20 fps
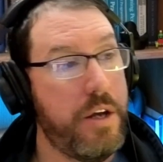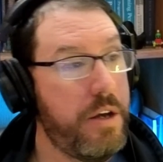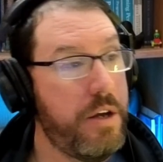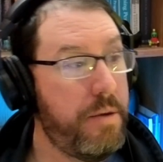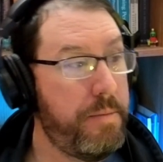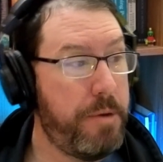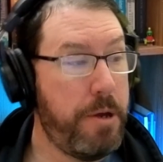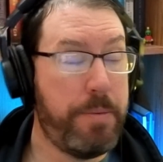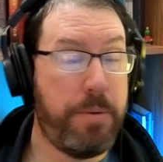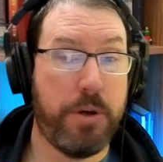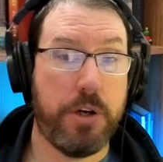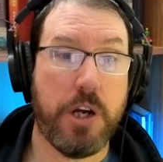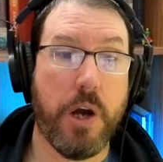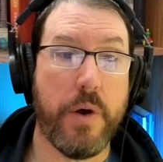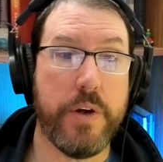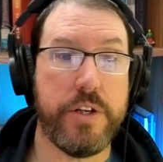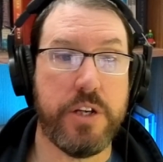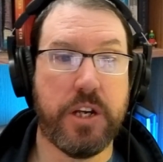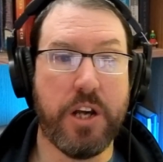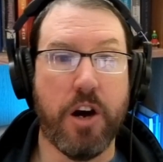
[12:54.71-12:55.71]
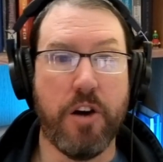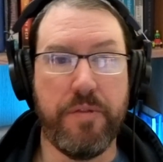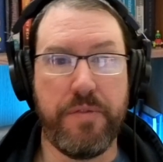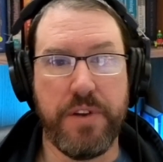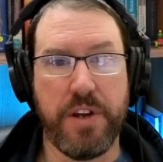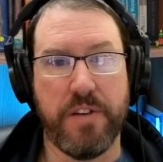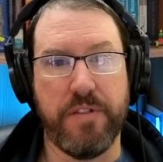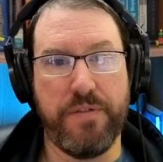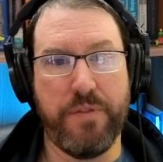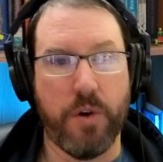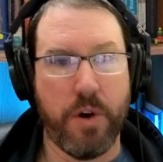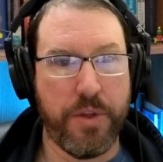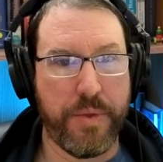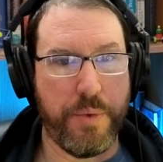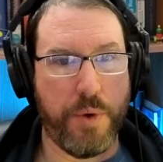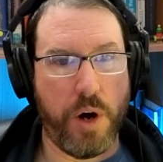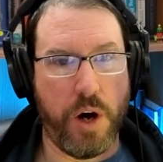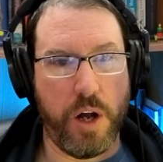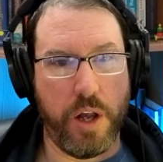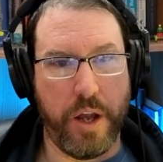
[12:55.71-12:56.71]
People are going to Ko-fi and Fourth
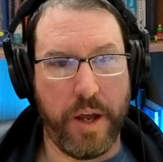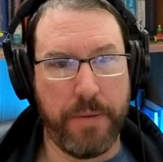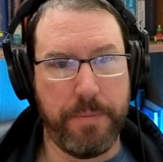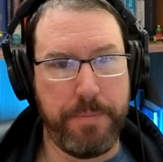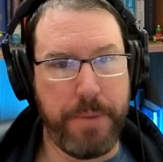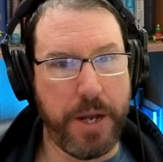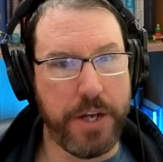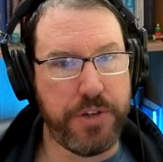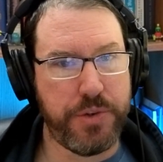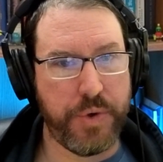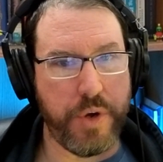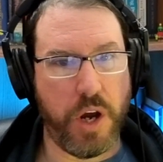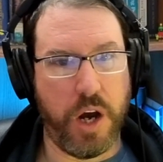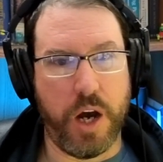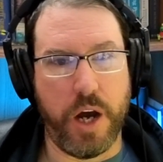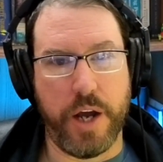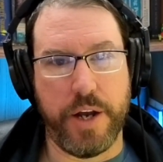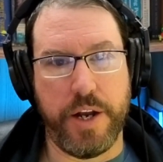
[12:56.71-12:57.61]
Wall and Patreon